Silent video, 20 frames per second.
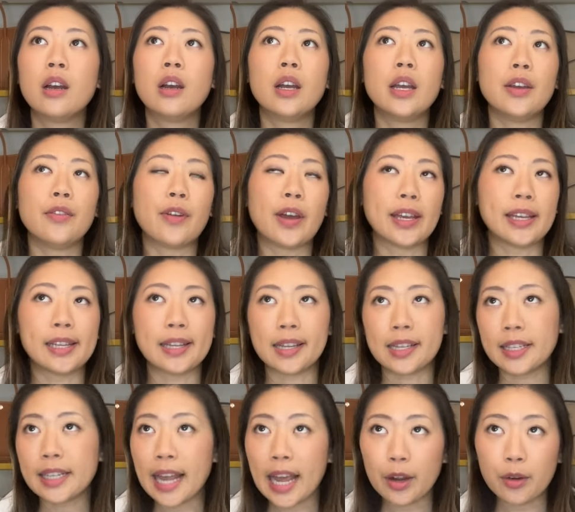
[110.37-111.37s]
if I can
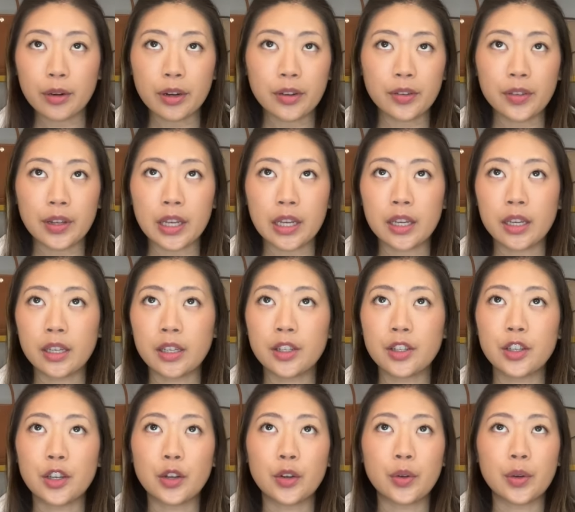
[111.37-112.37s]
snag one of these, you know,